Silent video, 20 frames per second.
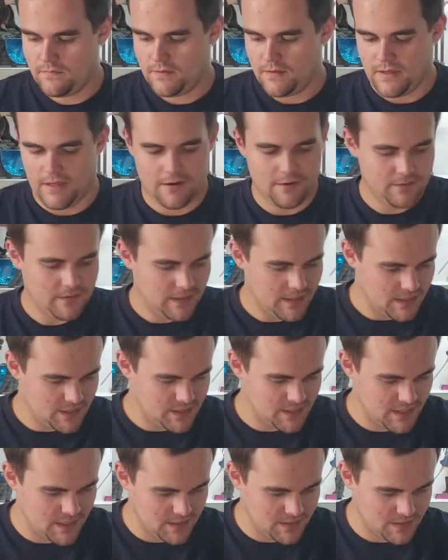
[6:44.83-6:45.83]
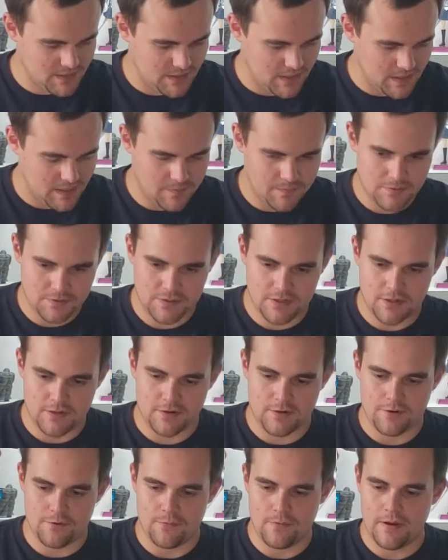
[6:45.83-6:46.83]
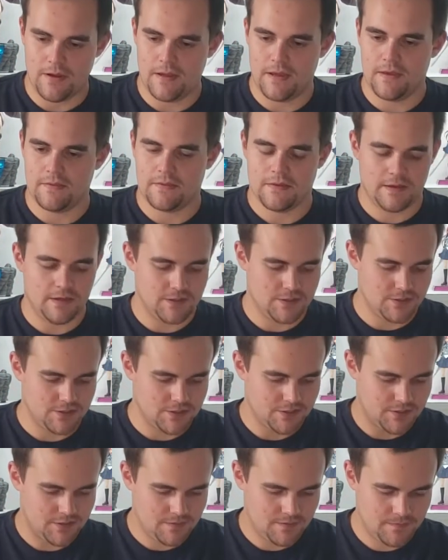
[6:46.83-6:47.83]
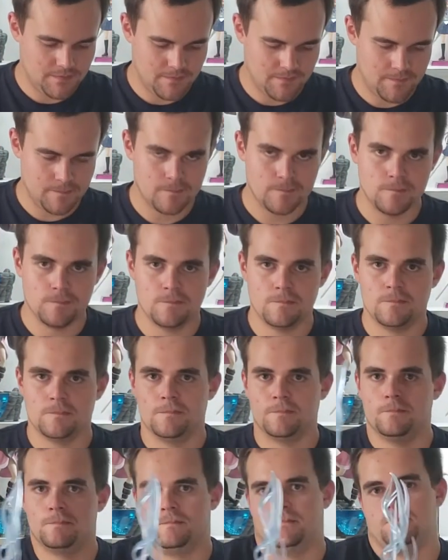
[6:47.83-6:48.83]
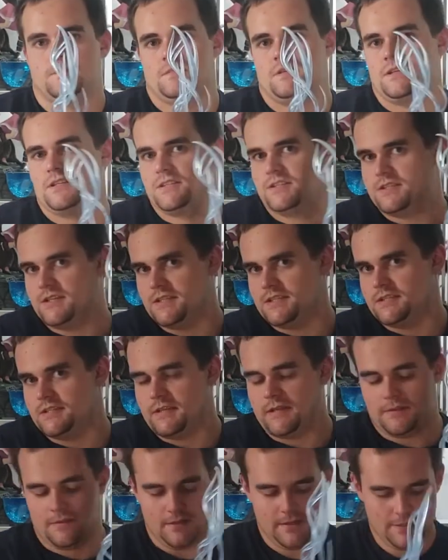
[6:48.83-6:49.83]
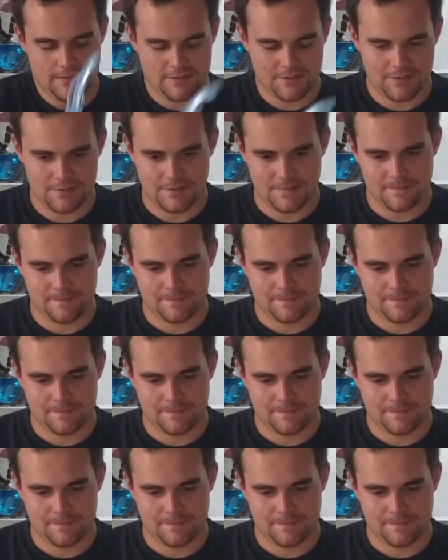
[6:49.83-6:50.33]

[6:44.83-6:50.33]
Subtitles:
I don't think it sits in any particular way. I think it just sits like this.